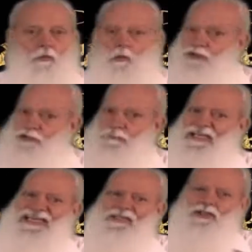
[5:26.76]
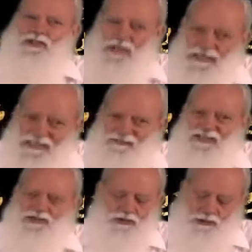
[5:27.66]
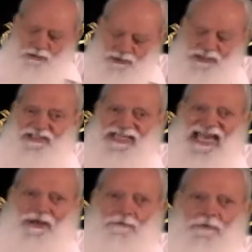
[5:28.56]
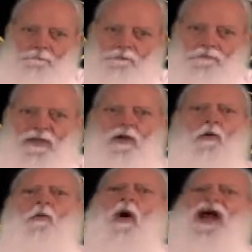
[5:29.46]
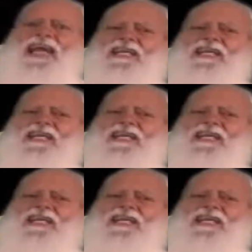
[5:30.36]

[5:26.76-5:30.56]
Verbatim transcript: once you begin to study this and search this out, what